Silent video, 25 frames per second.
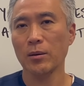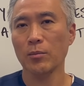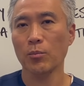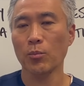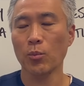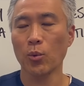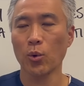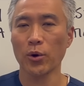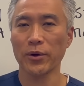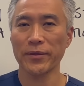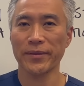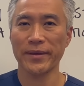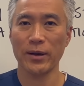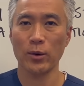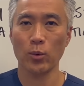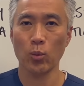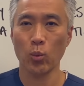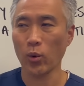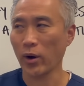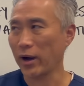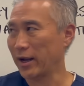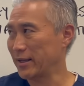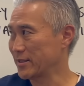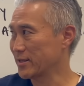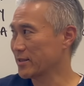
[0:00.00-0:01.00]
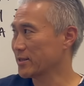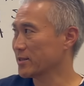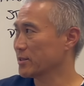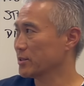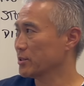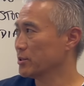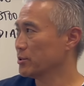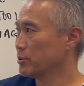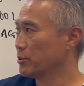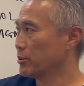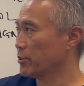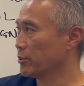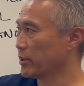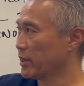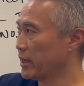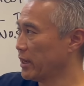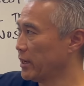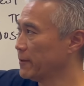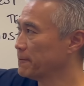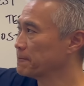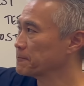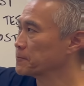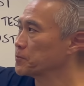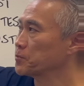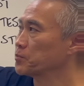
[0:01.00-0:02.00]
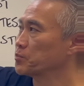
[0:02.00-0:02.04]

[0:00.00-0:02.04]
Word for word: more than once, okay?